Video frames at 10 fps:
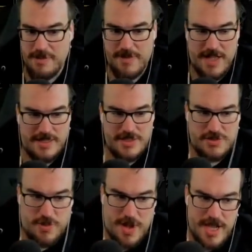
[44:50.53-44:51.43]
we've got the
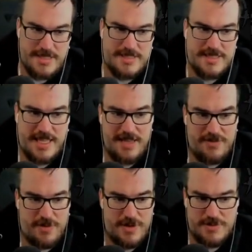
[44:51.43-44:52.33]
swine
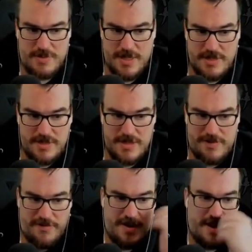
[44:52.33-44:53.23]
skeever as well, dude. I
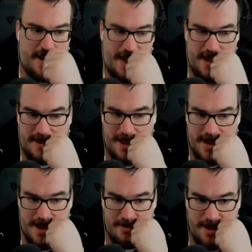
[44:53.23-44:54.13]
fucking hate that
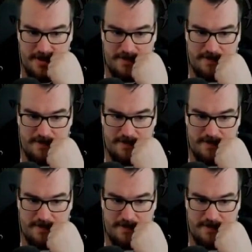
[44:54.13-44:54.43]
enemy.